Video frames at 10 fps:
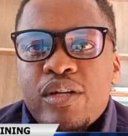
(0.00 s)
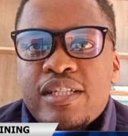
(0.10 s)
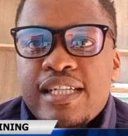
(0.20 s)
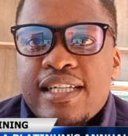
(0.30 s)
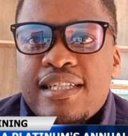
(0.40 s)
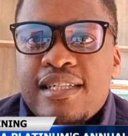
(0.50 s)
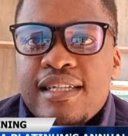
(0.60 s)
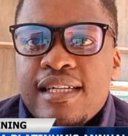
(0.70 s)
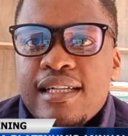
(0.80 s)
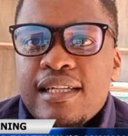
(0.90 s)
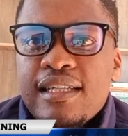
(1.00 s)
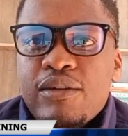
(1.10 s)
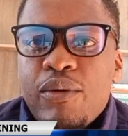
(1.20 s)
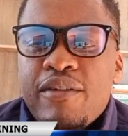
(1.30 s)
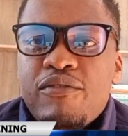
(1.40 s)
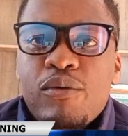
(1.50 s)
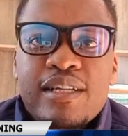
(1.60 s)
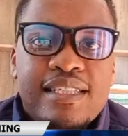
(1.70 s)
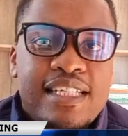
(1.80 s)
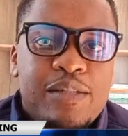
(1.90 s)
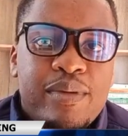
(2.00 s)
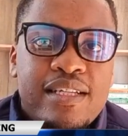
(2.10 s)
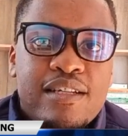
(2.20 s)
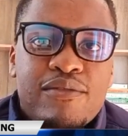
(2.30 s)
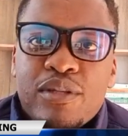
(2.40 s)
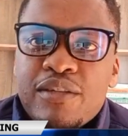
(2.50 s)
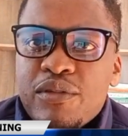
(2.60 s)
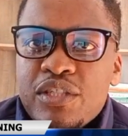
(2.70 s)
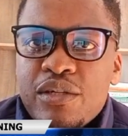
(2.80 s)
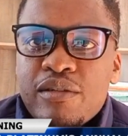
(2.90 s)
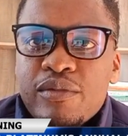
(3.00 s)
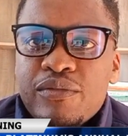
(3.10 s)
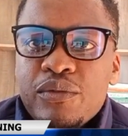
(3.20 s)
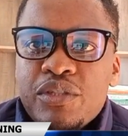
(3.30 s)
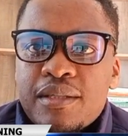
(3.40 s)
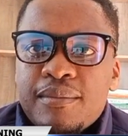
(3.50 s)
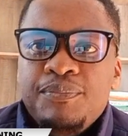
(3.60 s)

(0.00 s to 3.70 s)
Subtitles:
projects going forward is expected for the foreseeable future.